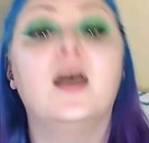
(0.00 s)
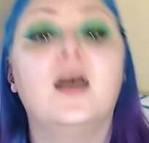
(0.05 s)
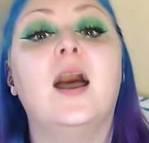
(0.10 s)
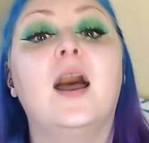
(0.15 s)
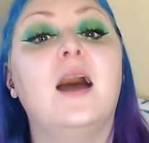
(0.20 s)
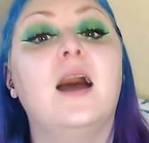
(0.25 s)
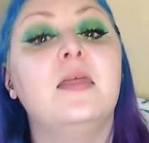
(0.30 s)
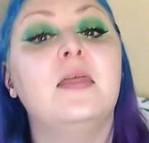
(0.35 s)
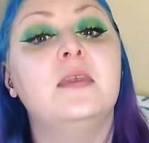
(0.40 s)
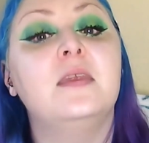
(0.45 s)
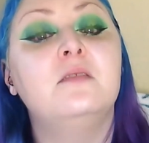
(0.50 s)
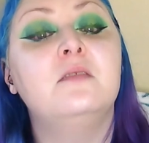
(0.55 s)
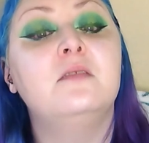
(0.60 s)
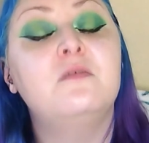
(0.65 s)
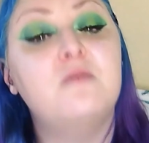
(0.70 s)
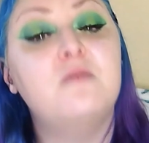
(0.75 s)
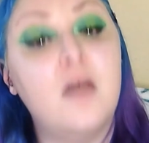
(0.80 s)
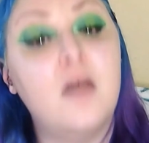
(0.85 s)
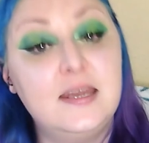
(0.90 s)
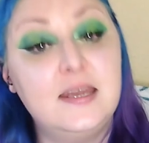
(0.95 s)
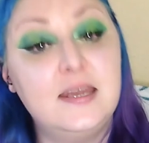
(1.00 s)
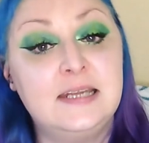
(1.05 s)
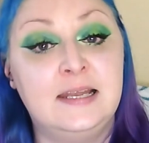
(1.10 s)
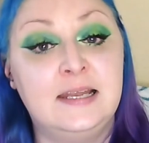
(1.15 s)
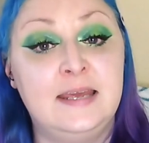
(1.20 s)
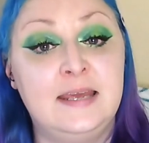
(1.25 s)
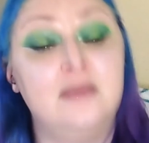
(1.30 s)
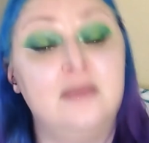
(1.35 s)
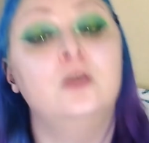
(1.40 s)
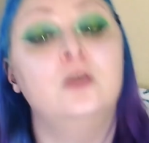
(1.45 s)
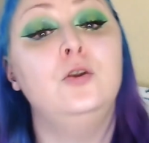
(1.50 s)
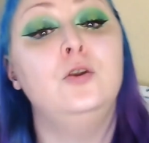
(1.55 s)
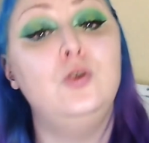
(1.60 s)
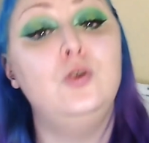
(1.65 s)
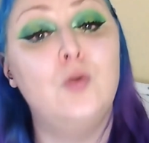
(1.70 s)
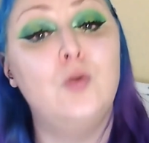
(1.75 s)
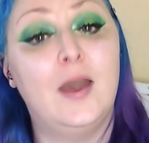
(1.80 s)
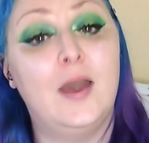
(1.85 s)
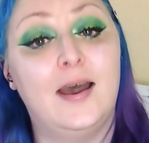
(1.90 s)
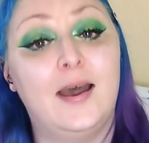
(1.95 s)
And then finally, you
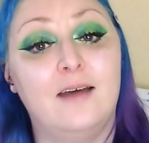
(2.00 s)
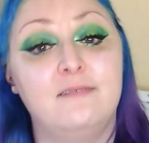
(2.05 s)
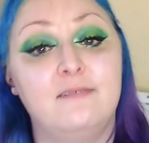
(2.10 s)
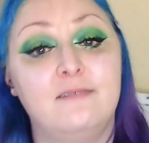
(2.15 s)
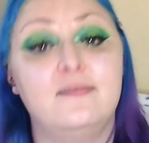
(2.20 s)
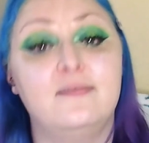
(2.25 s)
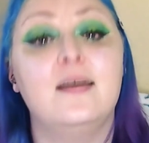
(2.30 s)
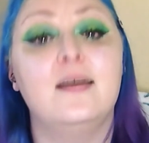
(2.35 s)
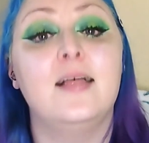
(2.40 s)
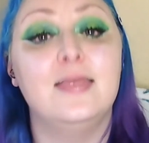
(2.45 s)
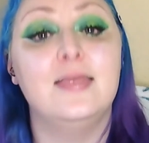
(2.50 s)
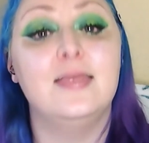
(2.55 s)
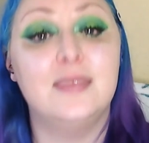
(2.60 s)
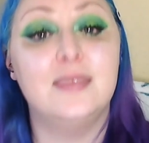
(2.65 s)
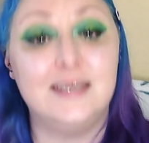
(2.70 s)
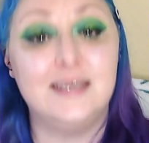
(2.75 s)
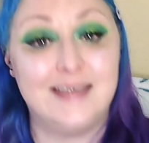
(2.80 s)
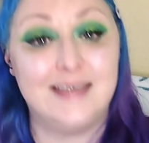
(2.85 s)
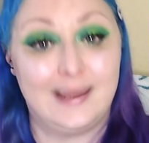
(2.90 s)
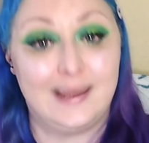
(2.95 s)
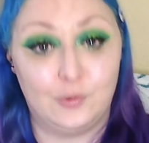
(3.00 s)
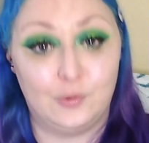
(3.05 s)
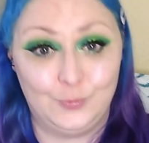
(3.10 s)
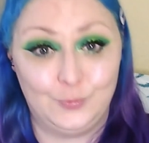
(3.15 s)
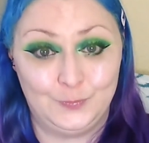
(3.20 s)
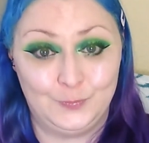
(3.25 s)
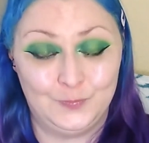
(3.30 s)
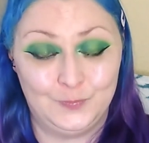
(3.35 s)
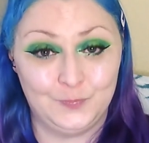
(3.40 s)
have the noun.